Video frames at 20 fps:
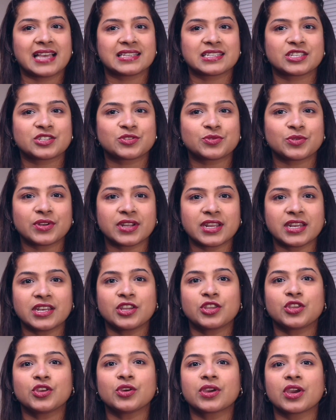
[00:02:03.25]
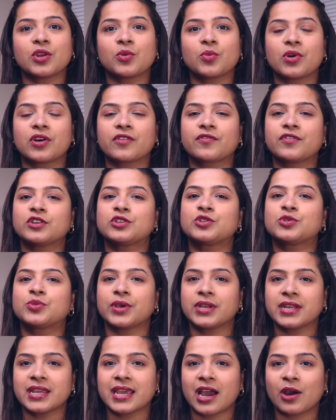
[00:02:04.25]
As a student, you can work for
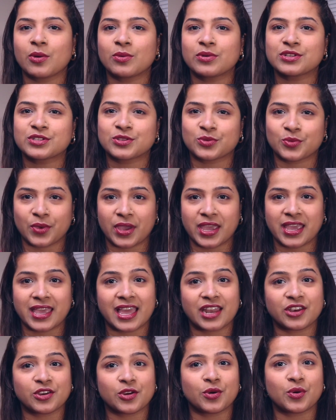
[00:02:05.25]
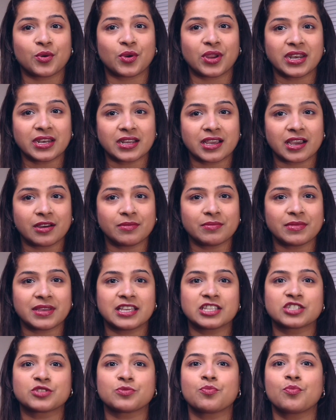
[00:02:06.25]
20 hours a week and your income
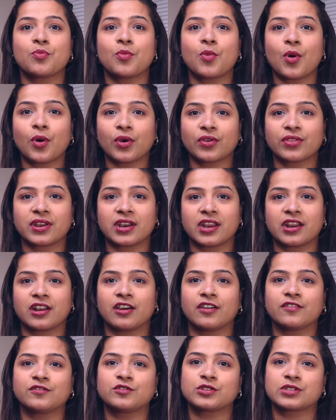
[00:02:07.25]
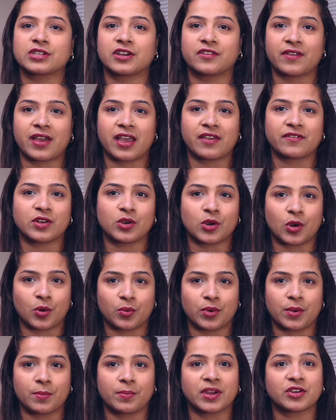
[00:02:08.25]
is more than enough to survive in
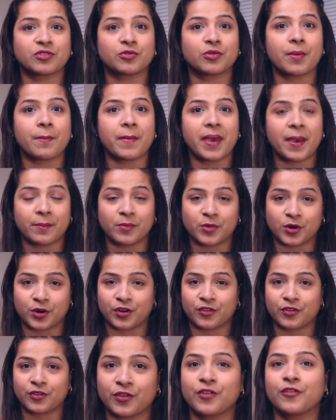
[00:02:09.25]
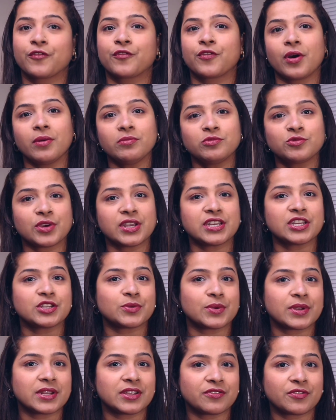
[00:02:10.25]
Norway. But remember, from
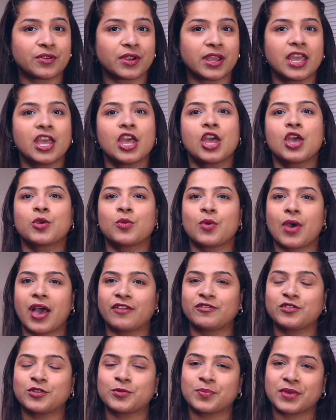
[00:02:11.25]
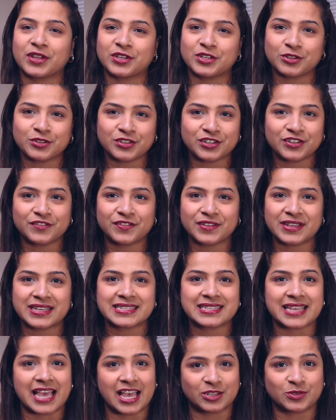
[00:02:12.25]
2023, you have to pay tuition
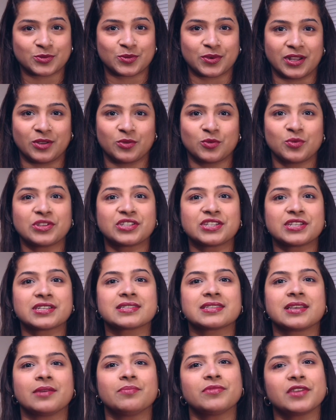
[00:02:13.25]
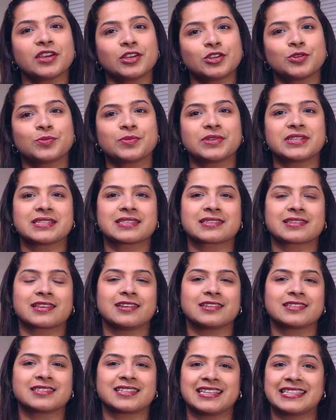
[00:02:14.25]
fees as well, which is something to be
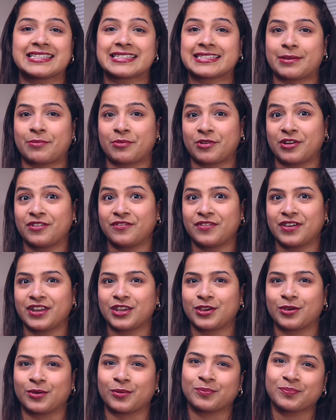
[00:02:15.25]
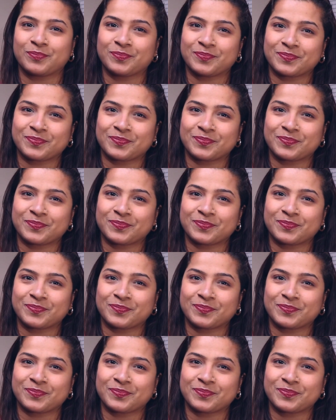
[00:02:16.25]
discussed in separate video.